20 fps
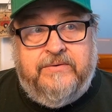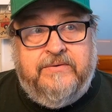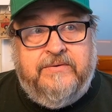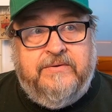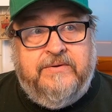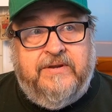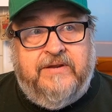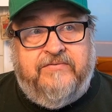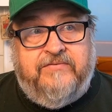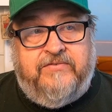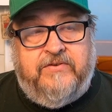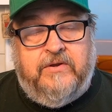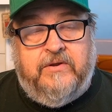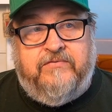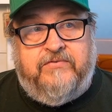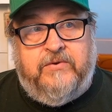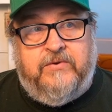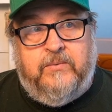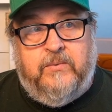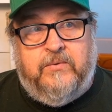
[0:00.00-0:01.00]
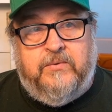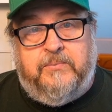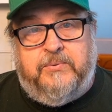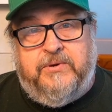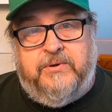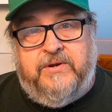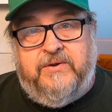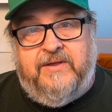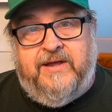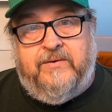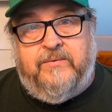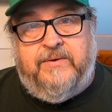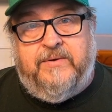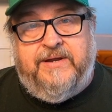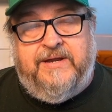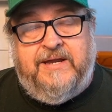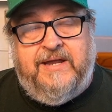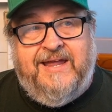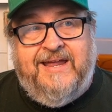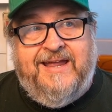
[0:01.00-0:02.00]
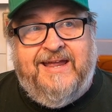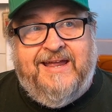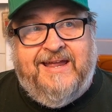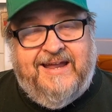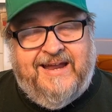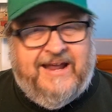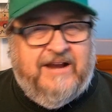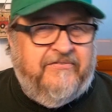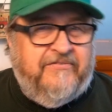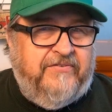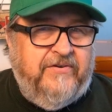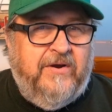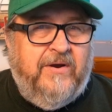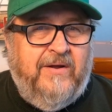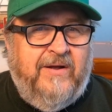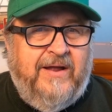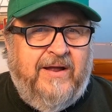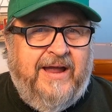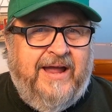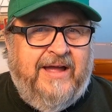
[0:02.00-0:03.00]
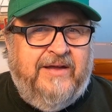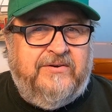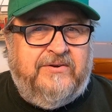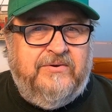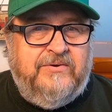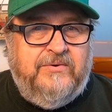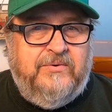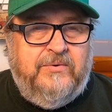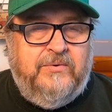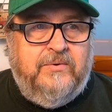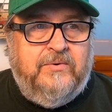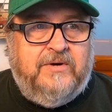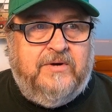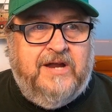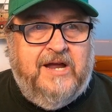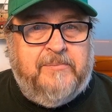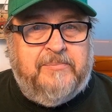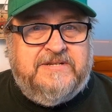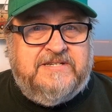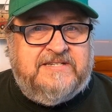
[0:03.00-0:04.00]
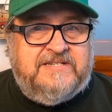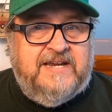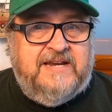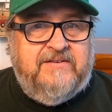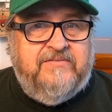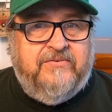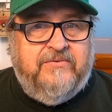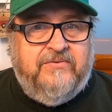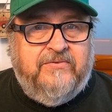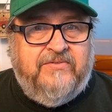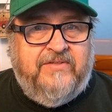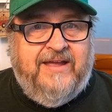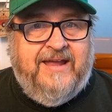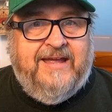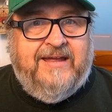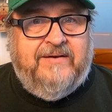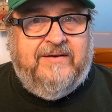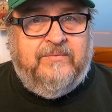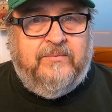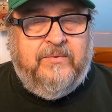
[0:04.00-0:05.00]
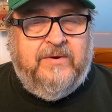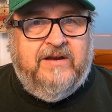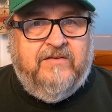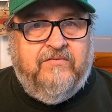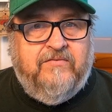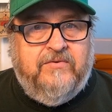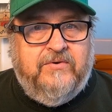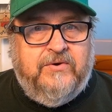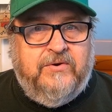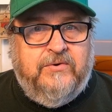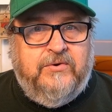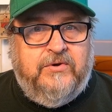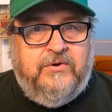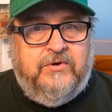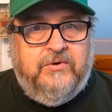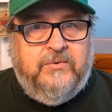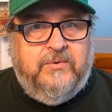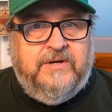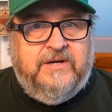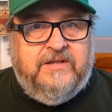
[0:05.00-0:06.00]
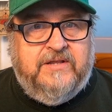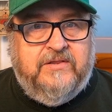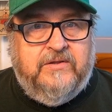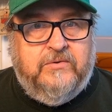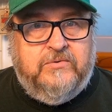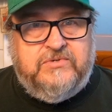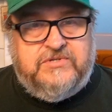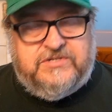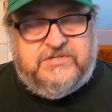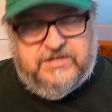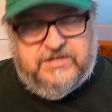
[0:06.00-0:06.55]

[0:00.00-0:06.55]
if you want to put it that way. Got to figure out how to compensate for that whenever you're doing those